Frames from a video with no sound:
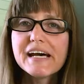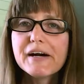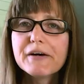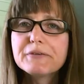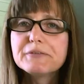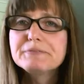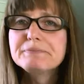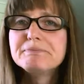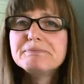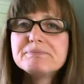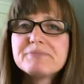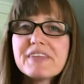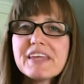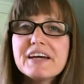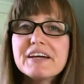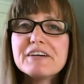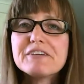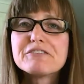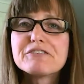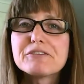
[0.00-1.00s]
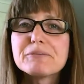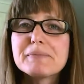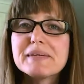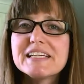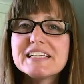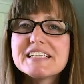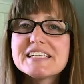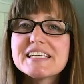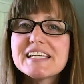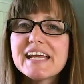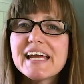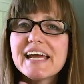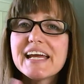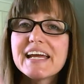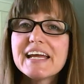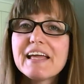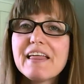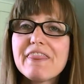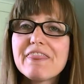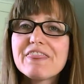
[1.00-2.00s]
down? For me
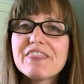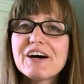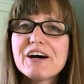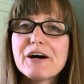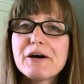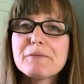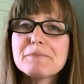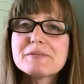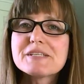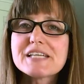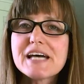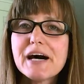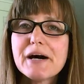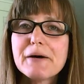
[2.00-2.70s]
today, thumbs